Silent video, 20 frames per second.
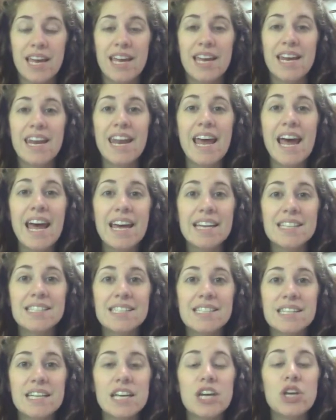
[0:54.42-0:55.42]

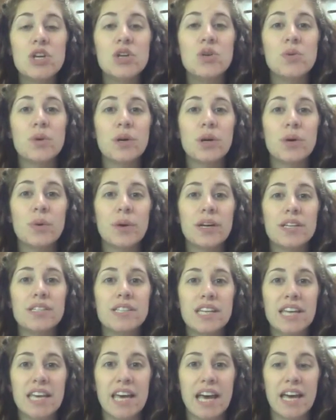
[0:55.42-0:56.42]
Next, you are going
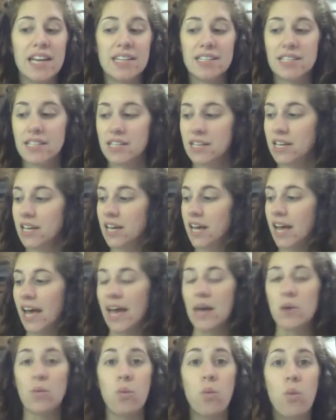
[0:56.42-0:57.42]
to get
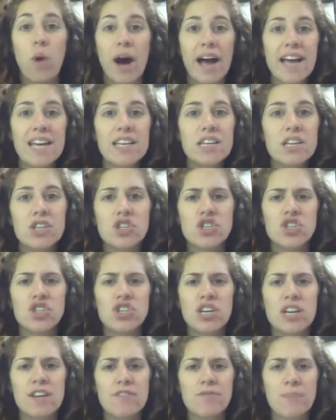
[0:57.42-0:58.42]
a white
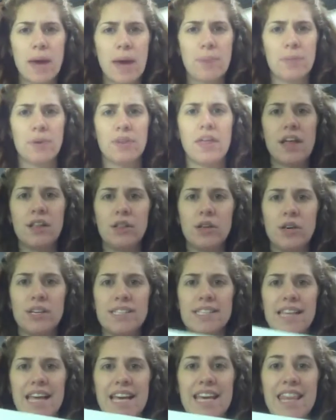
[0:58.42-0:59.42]
sheet of paper that looks
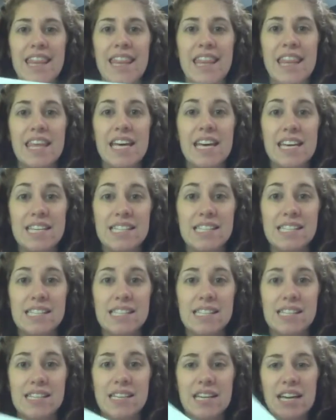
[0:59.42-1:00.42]
like this.
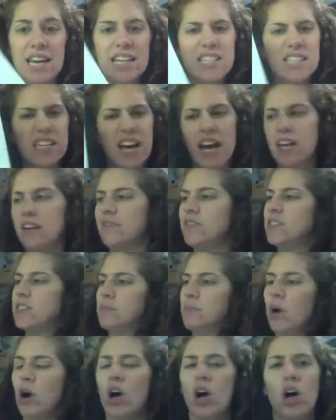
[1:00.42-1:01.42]
It's kind of
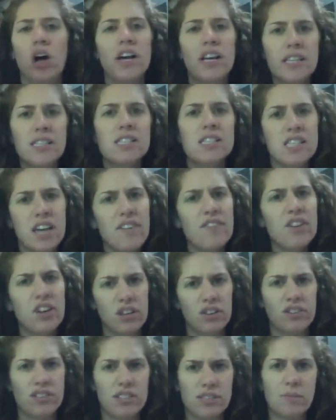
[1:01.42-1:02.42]
small. It's
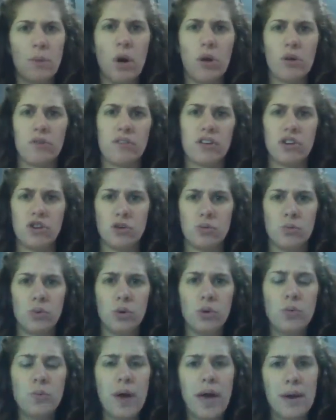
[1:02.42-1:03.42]
definitely smaller than your
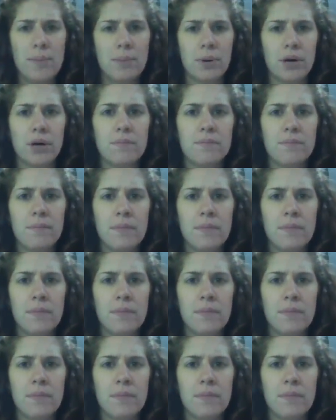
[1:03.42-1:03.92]
blue paper.